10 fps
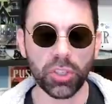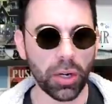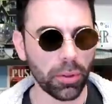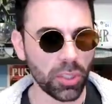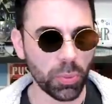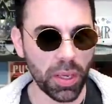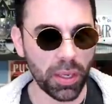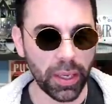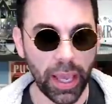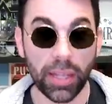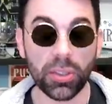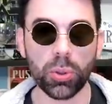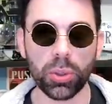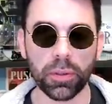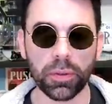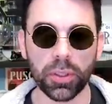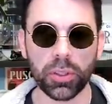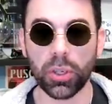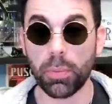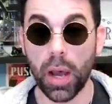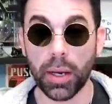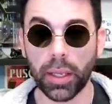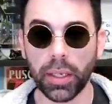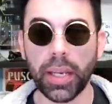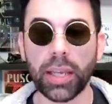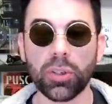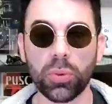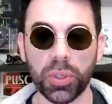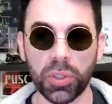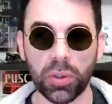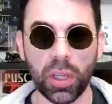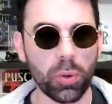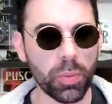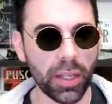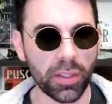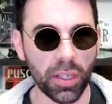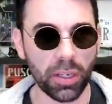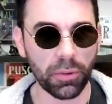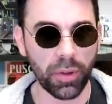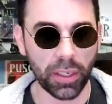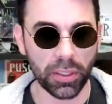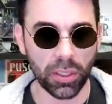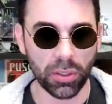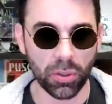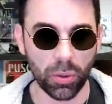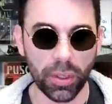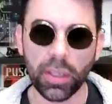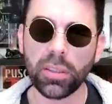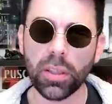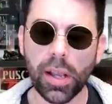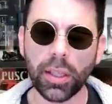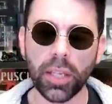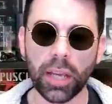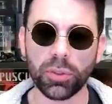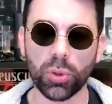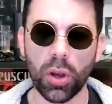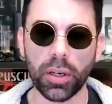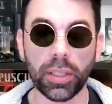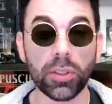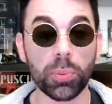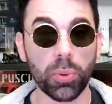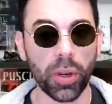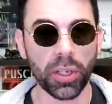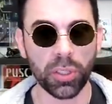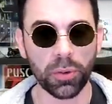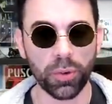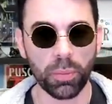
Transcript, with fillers: Generally speaking, any sort of shamanic nature wizard that we might see in a fantasy story is likely to have drawn inspiration from